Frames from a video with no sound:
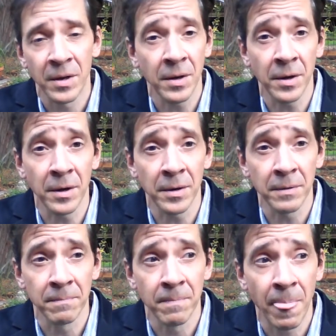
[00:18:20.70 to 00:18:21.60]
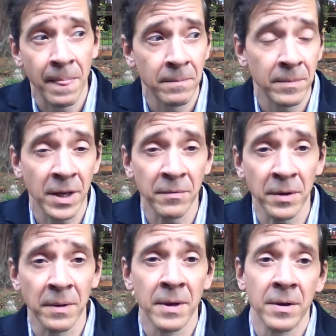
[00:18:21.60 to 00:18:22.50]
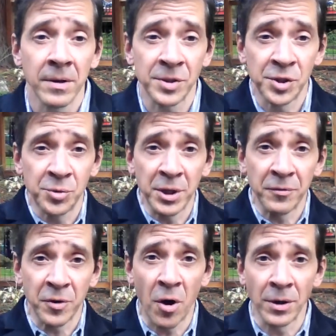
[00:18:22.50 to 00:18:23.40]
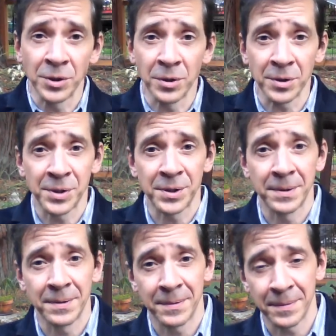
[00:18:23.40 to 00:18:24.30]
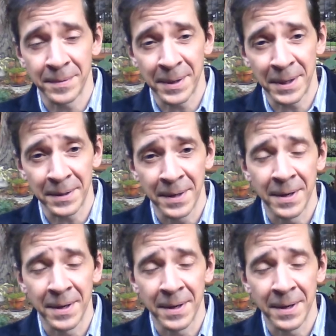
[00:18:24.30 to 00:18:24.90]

kind of a string of conjuncts, right?